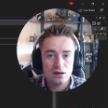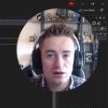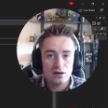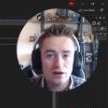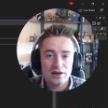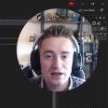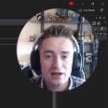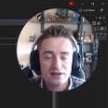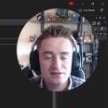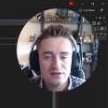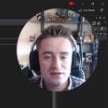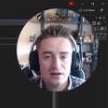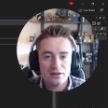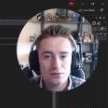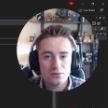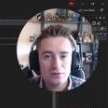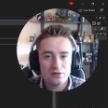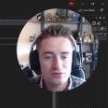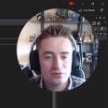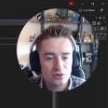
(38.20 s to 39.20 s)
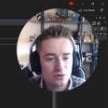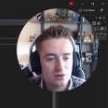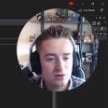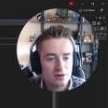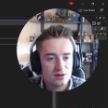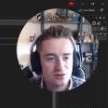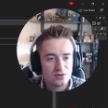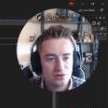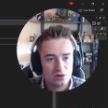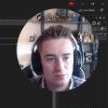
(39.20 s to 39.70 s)
All right, guys, now that we've
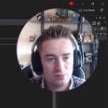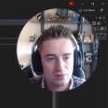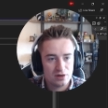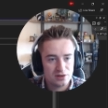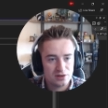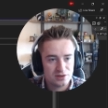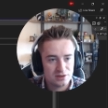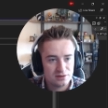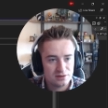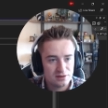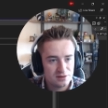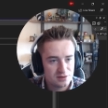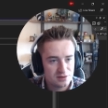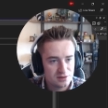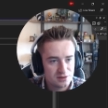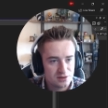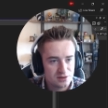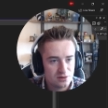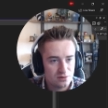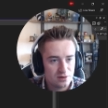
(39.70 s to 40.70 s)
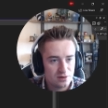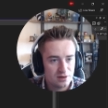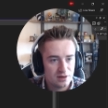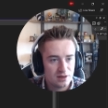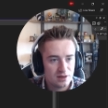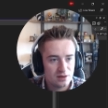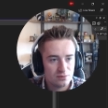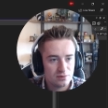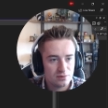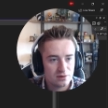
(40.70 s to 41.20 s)
loaded into our project, let's just go ahead
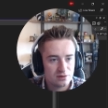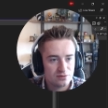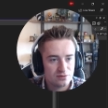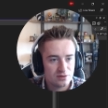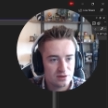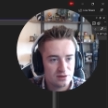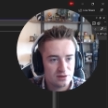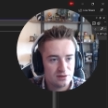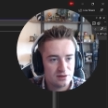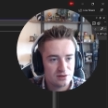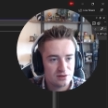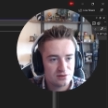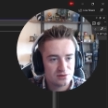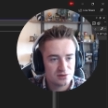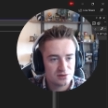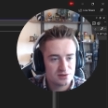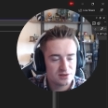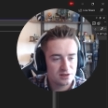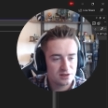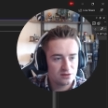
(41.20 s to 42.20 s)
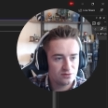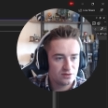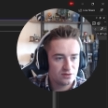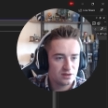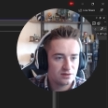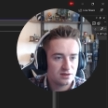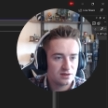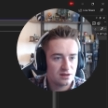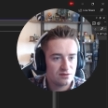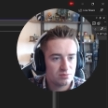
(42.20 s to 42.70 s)
and get rid of the initial stuff
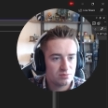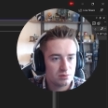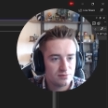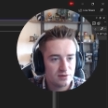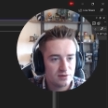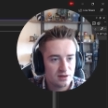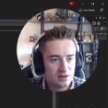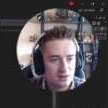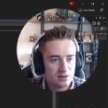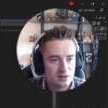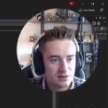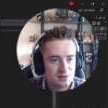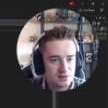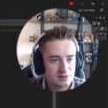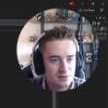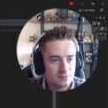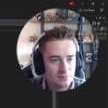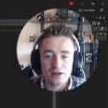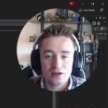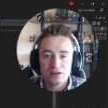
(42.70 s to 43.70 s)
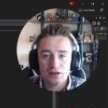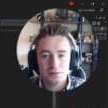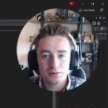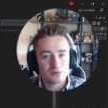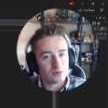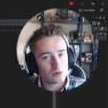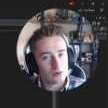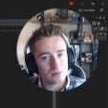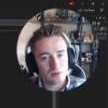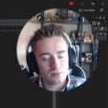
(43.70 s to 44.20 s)
that they've provided us. Now,
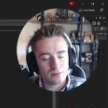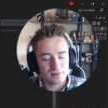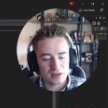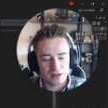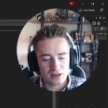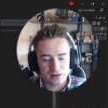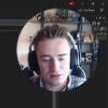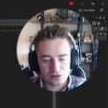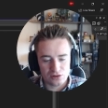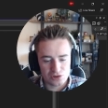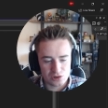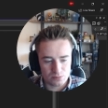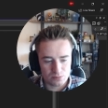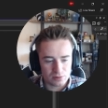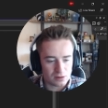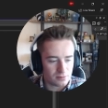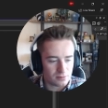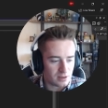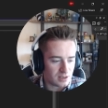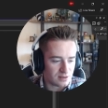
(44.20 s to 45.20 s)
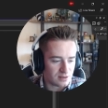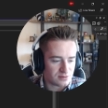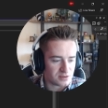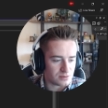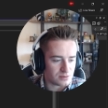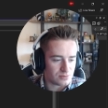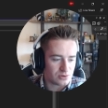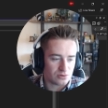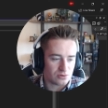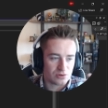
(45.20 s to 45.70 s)
before we begin, you should probably have
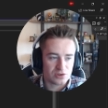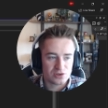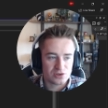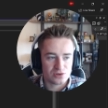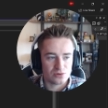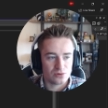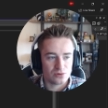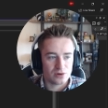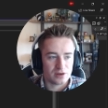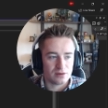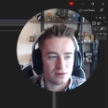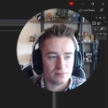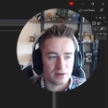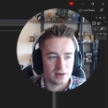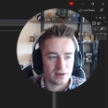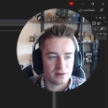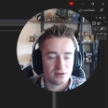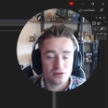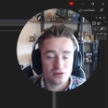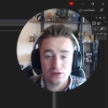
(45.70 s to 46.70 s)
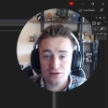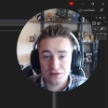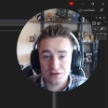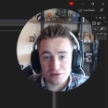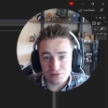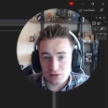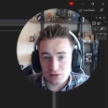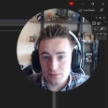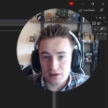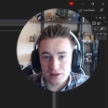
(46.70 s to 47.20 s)
some sort of story in mind. You could
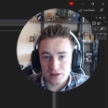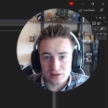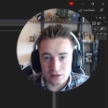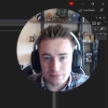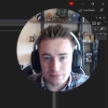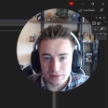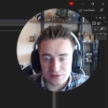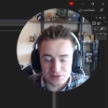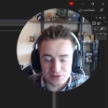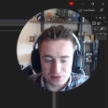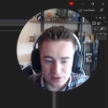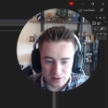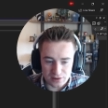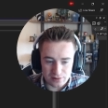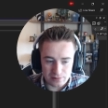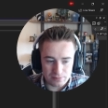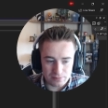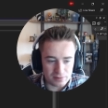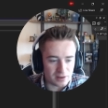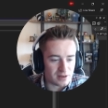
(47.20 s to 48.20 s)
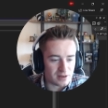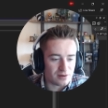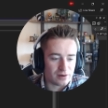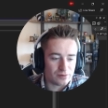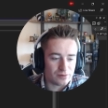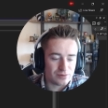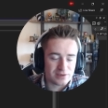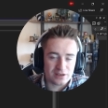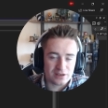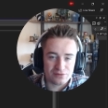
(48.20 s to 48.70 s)
definitely make it up as you go, but I,
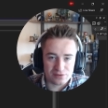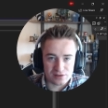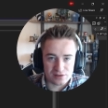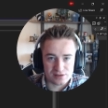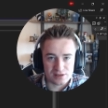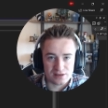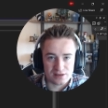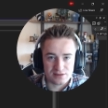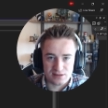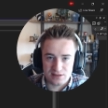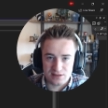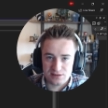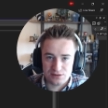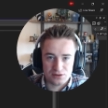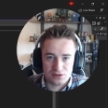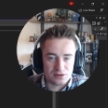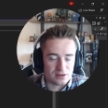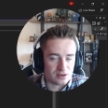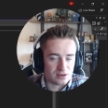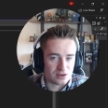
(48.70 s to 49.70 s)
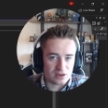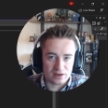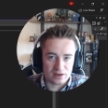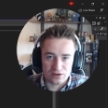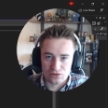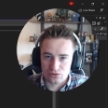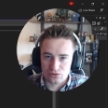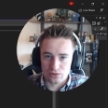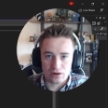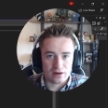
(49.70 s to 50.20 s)
I would definitely say it's easier to like kind
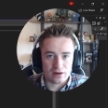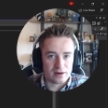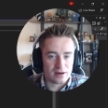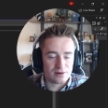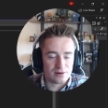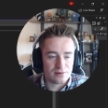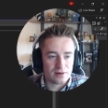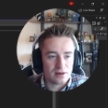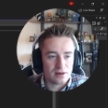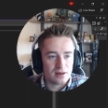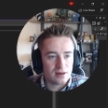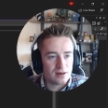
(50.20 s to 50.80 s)
of draw it out